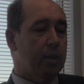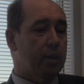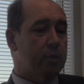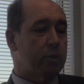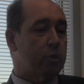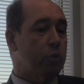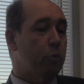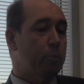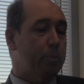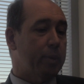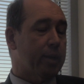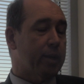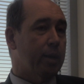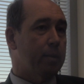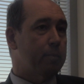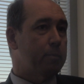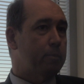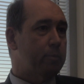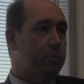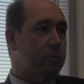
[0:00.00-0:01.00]
to go pick
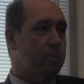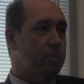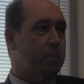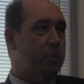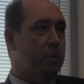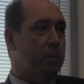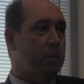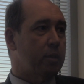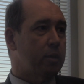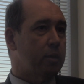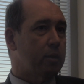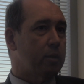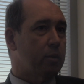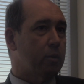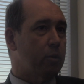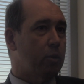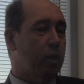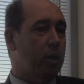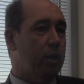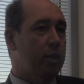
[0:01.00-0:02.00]
up something
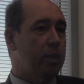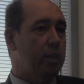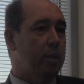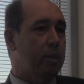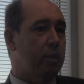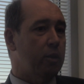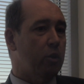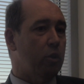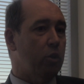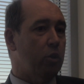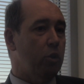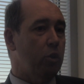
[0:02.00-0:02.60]
and then